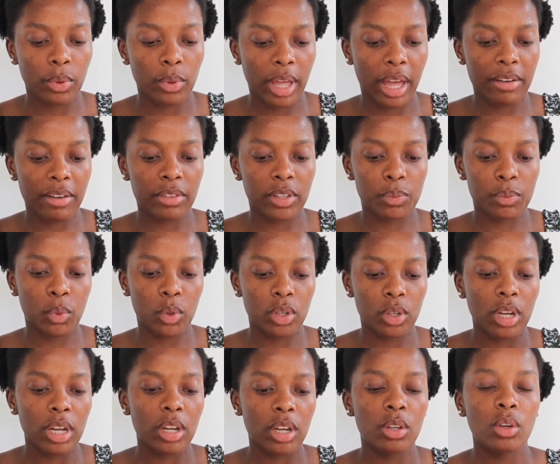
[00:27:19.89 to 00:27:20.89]
We have this body,
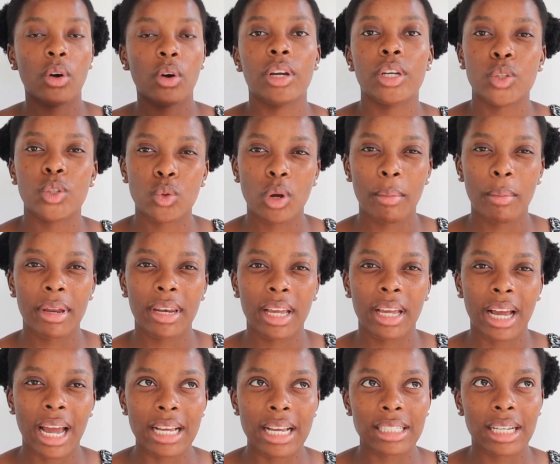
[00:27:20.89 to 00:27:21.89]
yo, it's shabby,
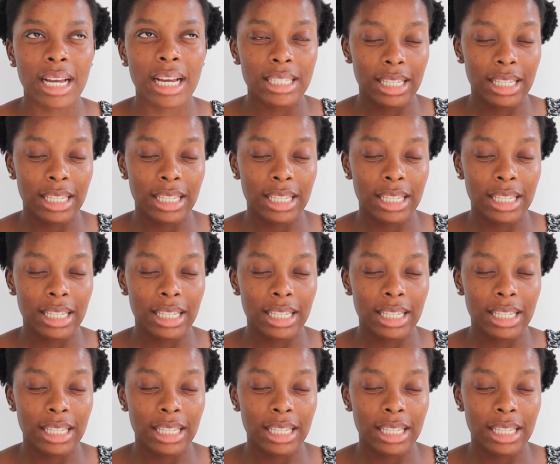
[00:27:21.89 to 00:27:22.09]
guys.